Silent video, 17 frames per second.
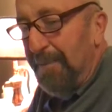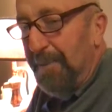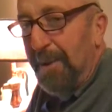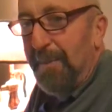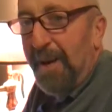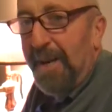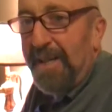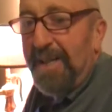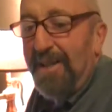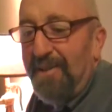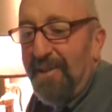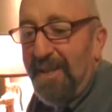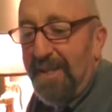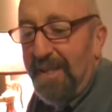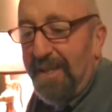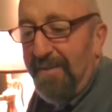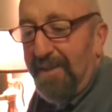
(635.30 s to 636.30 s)
be parking this
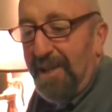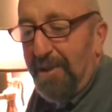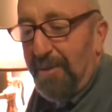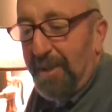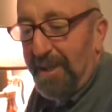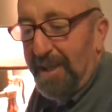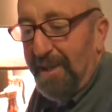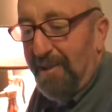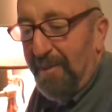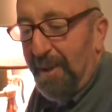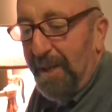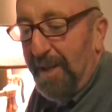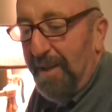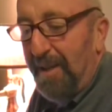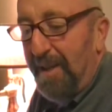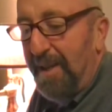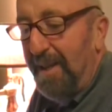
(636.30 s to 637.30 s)
on Facebook and
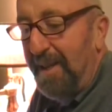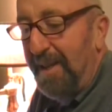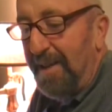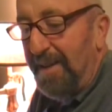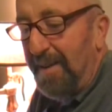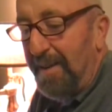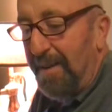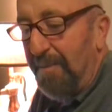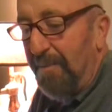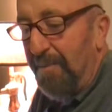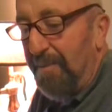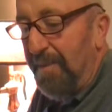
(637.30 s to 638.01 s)
spin. And